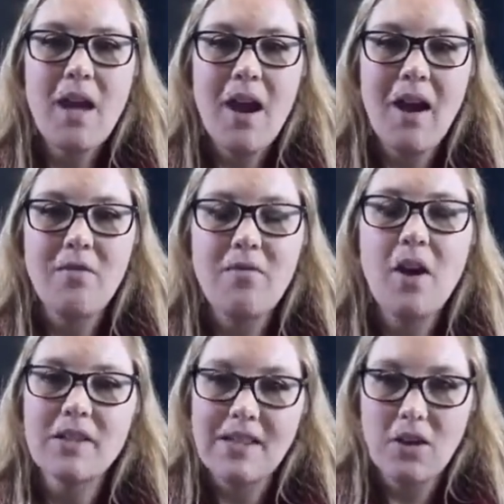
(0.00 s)
vulnerable
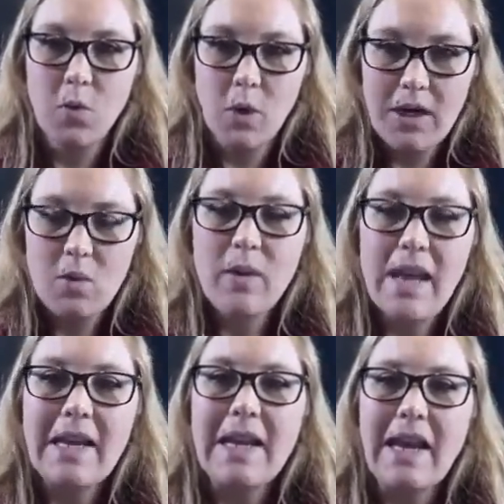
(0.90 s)
volunteer working with
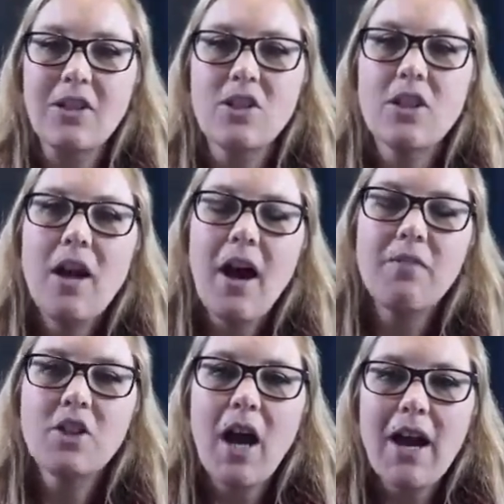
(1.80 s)
any age of
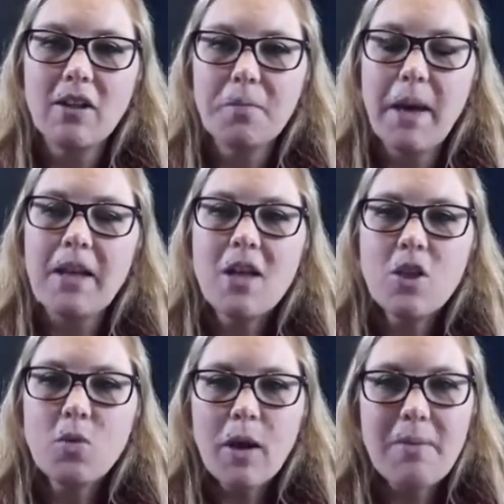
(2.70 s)
child, but
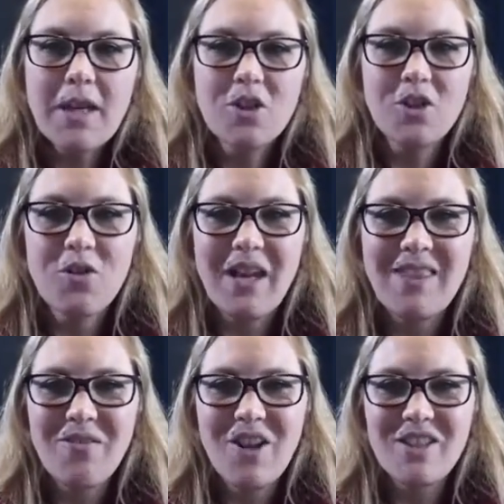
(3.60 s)
you want to make sure that
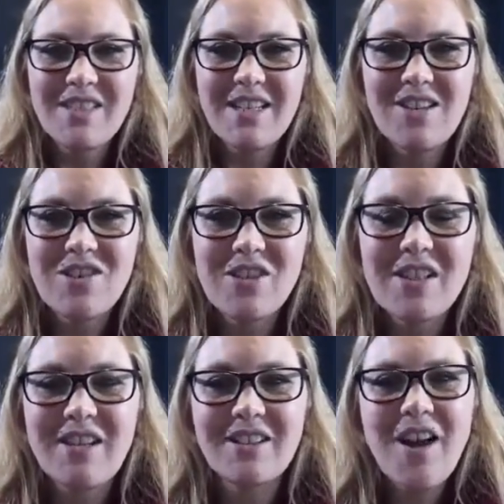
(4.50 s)
the volunteers
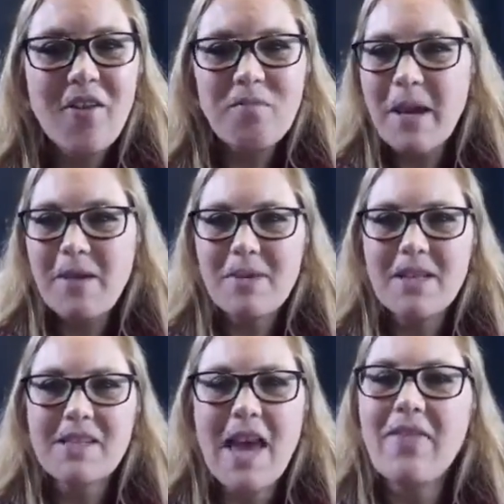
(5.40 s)
love
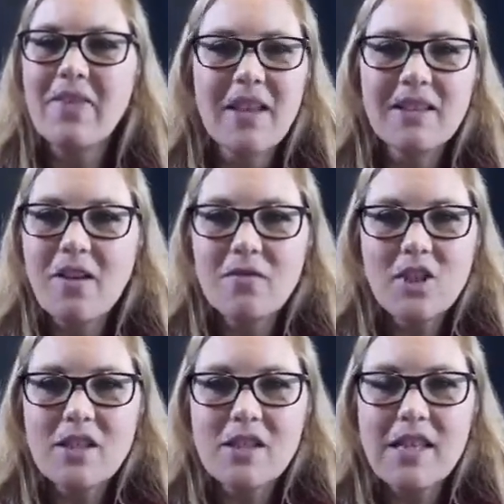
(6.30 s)
babies and that they love
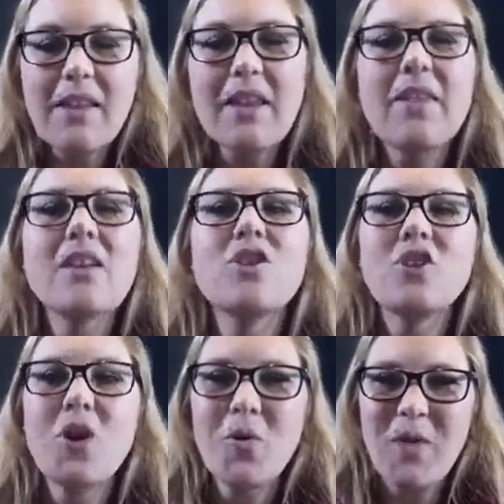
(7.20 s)
Jesus, and that they
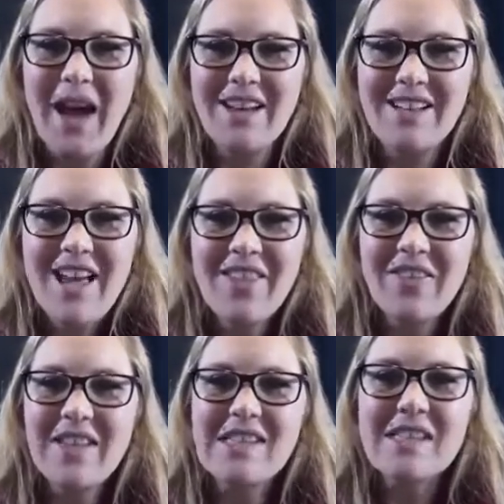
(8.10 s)
show that
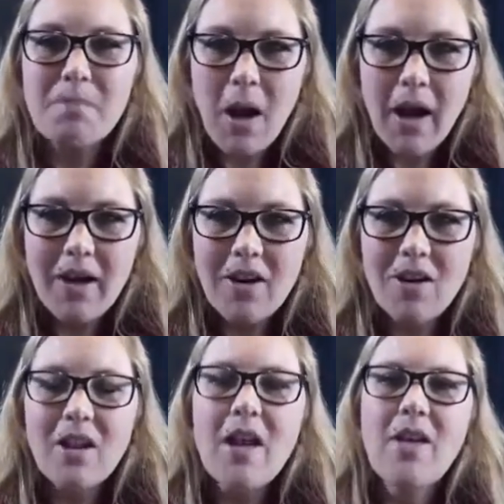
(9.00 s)
they
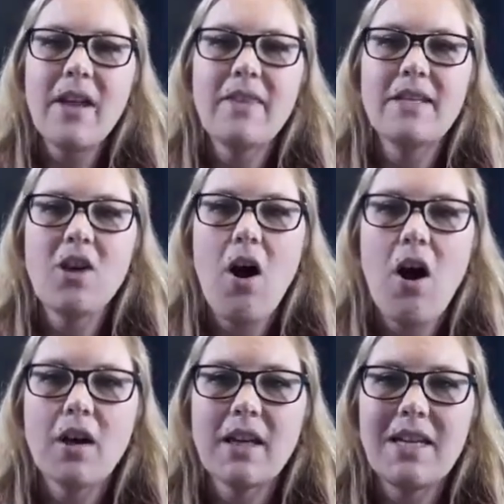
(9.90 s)
smile, that they
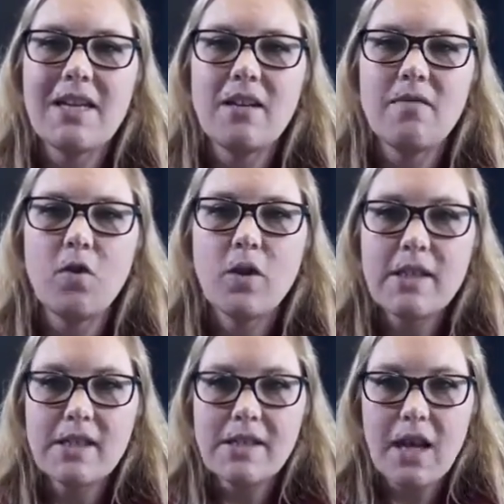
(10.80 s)
talk in
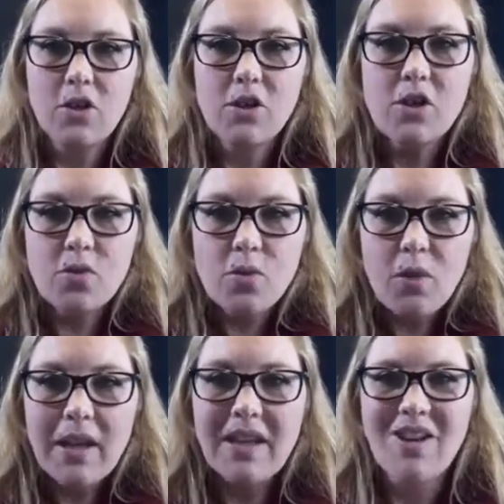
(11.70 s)
voices that are soothing and